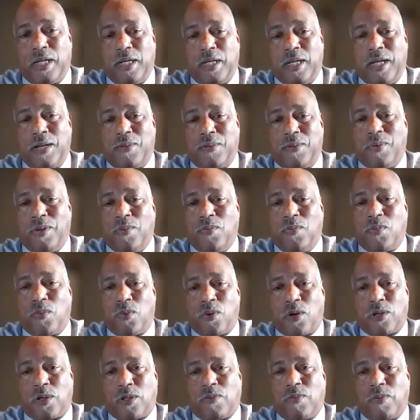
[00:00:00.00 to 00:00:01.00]
And we
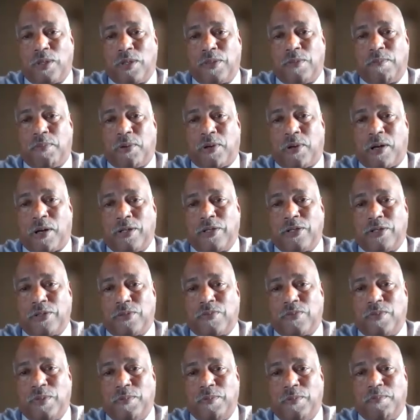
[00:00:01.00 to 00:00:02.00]
work with partners.
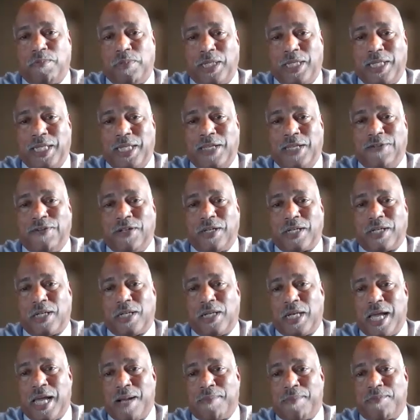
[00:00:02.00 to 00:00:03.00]
We believe in a
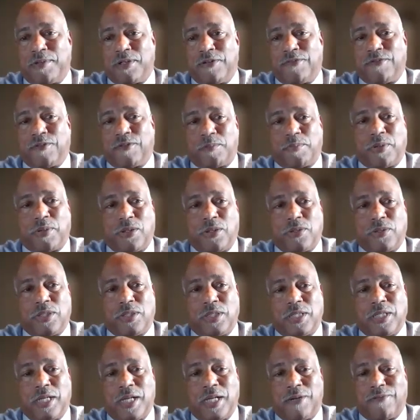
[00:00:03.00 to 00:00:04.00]
collaborative approach
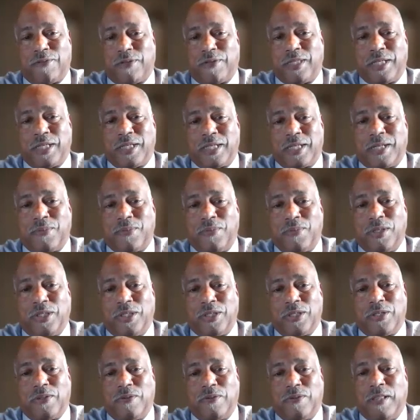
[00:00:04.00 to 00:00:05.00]
to everything that we
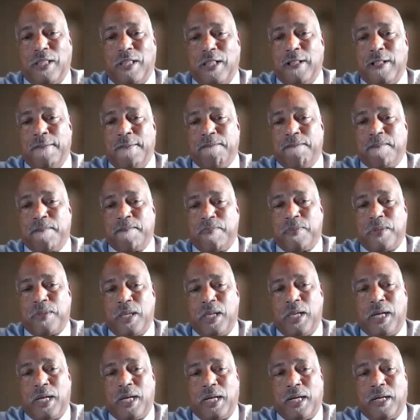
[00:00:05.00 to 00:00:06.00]
do.
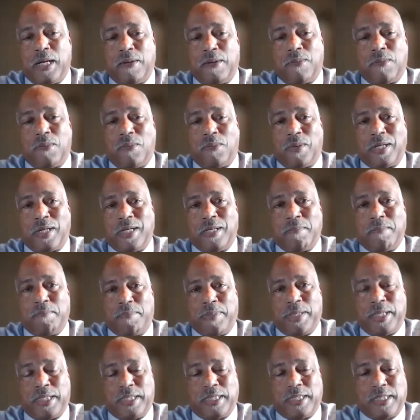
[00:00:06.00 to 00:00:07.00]
One of the
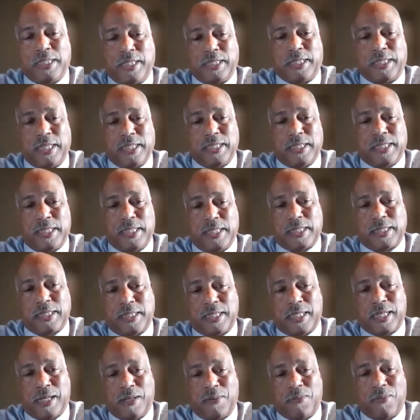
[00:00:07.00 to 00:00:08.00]
biggest statistics
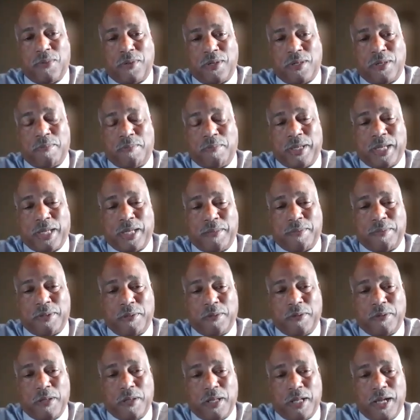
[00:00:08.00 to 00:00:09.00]
that I want to be able
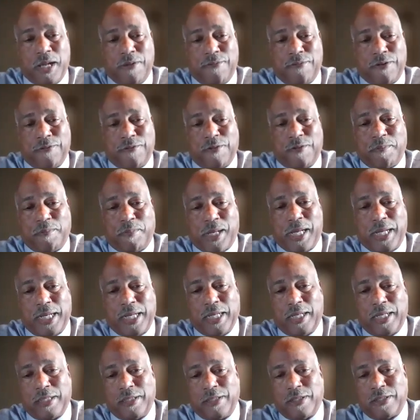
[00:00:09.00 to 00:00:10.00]
to have everybody
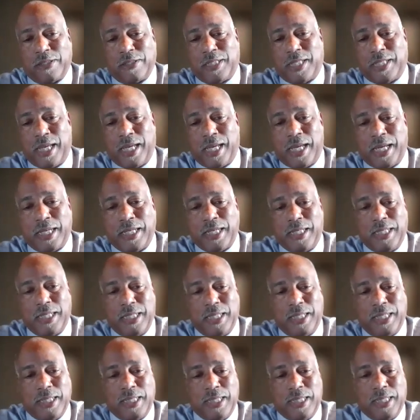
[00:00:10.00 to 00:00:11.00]
understand
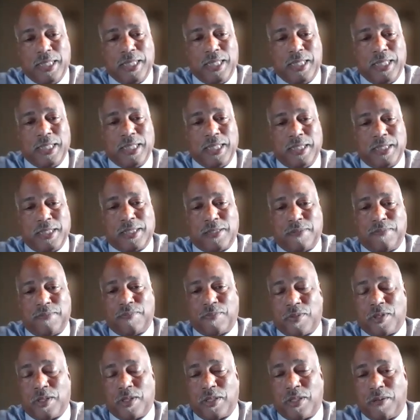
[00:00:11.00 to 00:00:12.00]
is
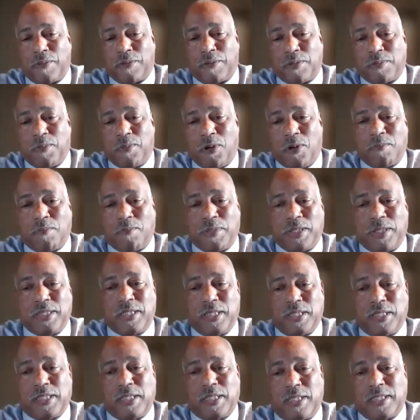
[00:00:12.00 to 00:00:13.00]
the small
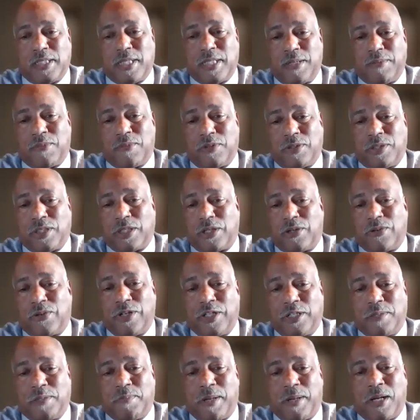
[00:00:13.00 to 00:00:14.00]
businesses that were
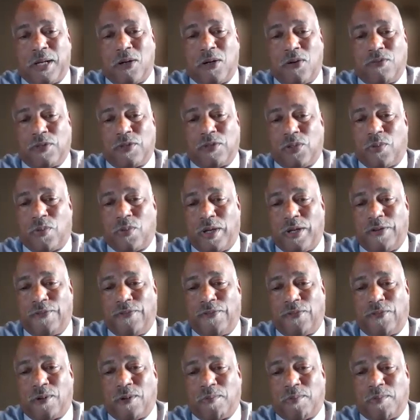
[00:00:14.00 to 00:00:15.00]
decreased by over
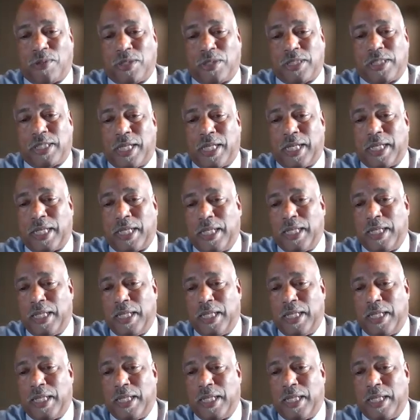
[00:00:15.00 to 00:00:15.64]
24%